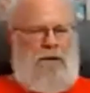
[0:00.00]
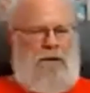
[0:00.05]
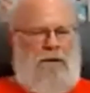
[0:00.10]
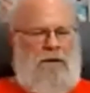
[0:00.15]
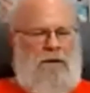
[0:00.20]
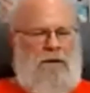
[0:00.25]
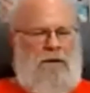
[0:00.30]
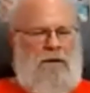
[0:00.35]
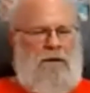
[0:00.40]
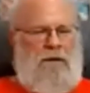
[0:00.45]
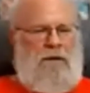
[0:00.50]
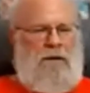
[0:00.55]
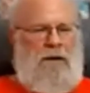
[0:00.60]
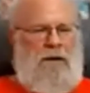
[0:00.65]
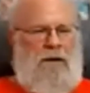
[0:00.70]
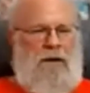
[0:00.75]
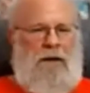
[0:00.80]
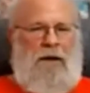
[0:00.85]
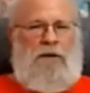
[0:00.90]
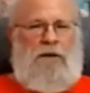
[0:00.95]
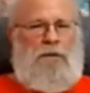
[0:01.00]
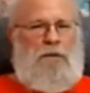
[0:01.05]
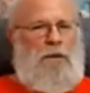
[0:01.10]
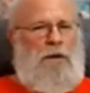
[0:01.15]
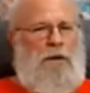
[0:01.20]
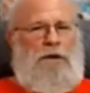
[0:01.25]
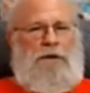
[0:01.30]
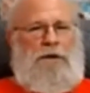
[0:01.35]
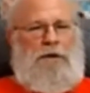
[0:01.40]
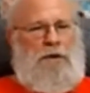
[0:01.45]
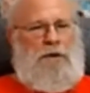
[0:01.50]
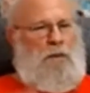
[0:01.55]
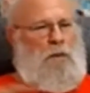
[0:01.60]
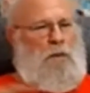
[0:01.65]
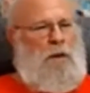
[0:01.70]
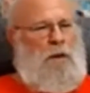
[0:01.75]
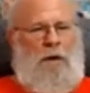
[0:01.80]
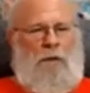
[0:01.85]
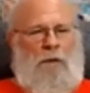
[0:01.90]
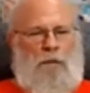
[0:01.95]
just one really long
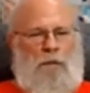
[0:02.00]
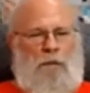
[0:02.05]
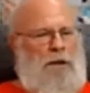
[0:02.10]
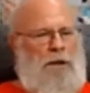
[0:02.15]
series.